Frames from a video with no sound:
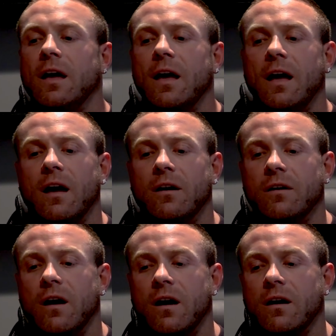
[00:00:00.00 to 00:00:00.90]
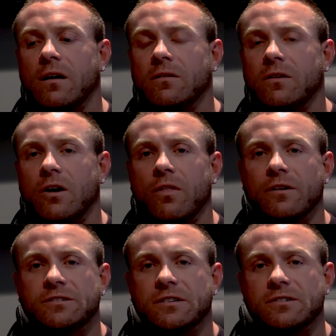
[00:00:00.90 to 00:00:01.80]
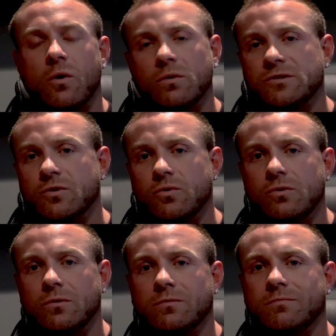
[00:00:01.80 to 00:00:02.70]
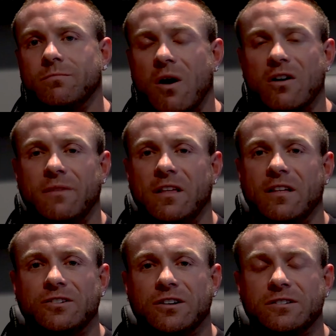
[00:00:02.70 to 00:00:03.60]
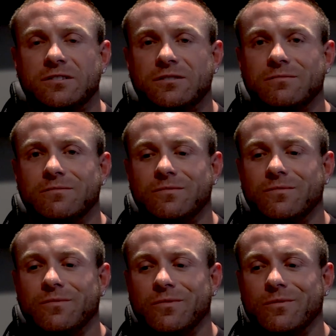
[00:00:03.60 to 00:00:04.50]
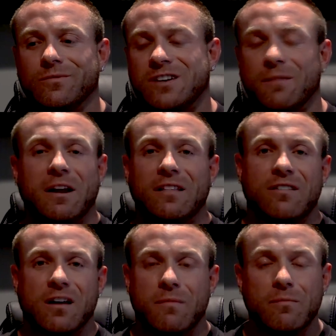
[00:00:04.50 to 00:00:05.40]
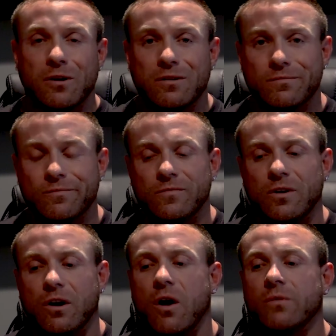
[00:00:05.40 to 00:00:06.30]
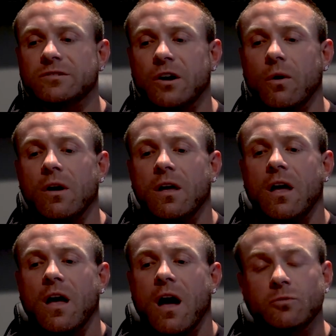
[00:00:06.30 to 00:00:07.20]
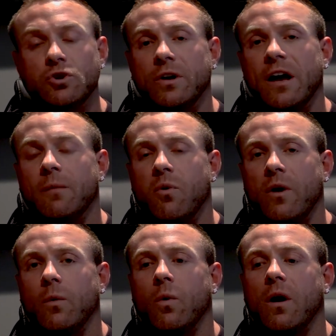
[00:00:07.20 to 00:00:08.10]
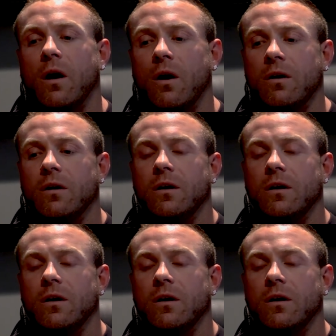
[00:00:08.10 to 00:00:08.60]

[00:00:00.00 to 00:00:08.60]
And, you know, there's this old school part of me that just committed to commitment, you know? So I'm truly at a point where